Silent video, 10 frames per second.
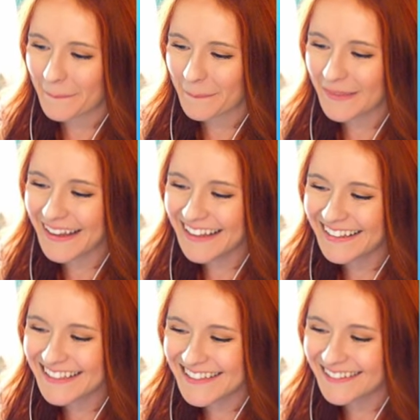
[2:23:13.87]
The
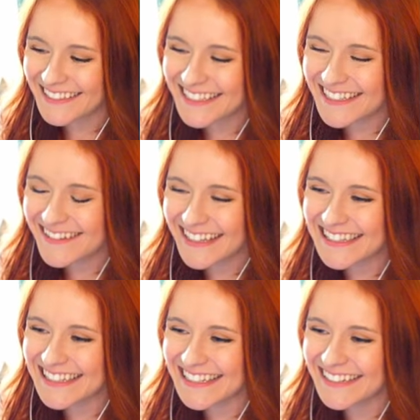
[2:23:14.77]
Ankylosaurus
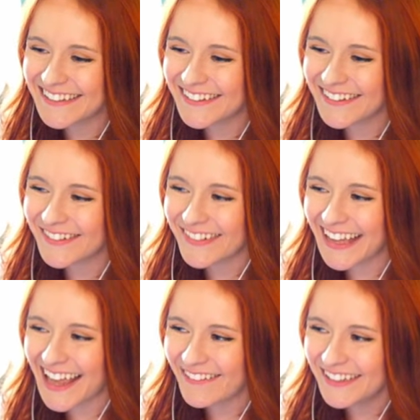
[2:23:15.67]
trusts you. We
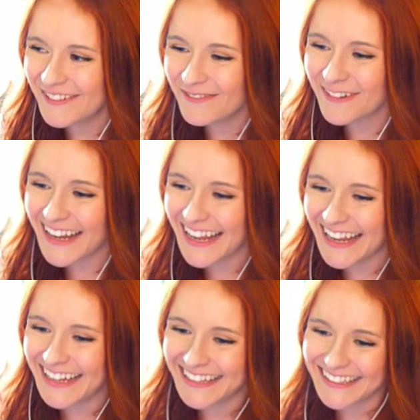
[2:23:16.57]
have a new
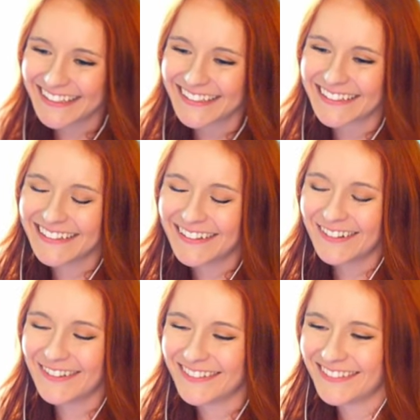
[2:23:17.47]
friend.
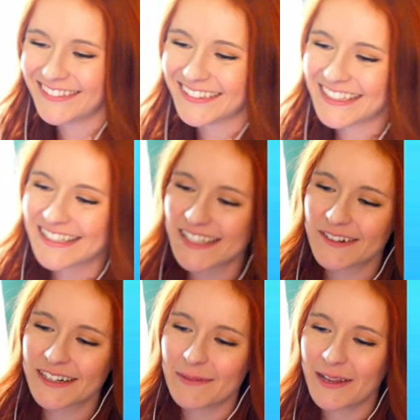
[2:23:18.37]
Oh,
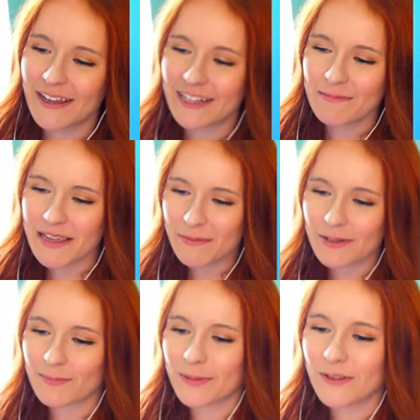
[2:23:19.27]
considering I'm not going to be able
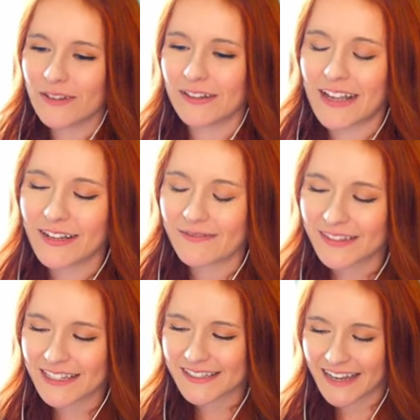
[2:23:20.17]
to build a lot of
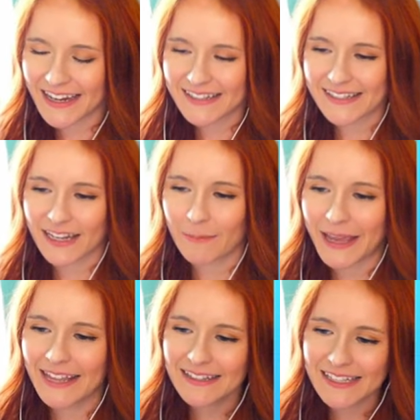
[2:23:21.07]
these guys like a
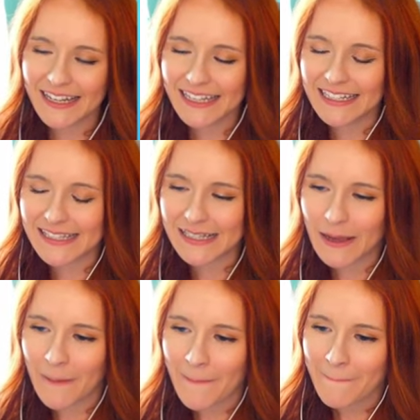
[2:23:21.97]
pen tonight,
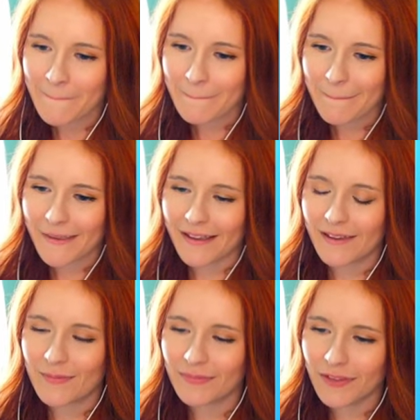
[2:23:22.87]

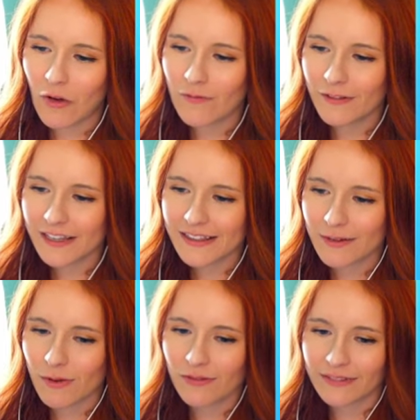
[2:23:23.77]
um, hopefully they
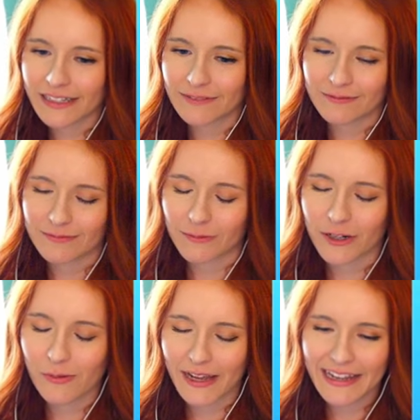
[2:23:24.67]
won't like run
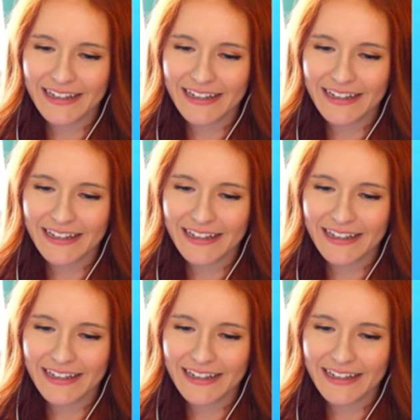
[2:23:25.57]
away.